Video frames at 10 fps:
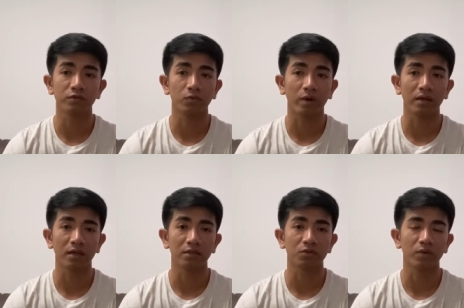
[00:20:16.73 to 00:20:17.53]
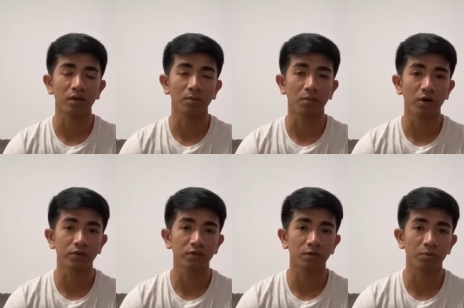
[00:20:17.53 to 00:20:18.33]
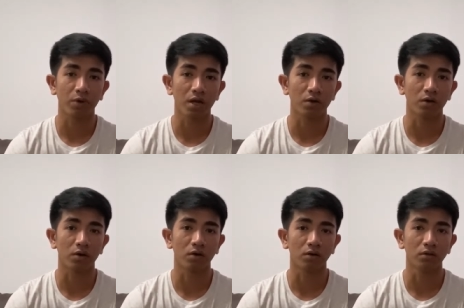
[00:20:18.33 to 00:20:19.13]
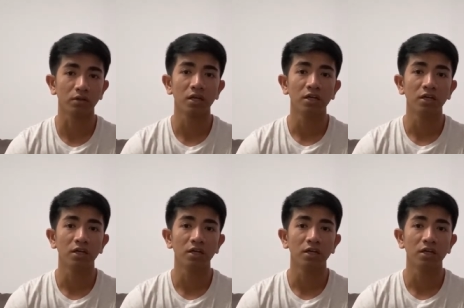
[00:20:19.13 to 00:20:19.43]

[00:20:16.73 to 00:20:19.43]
when entering a mosque prayer hall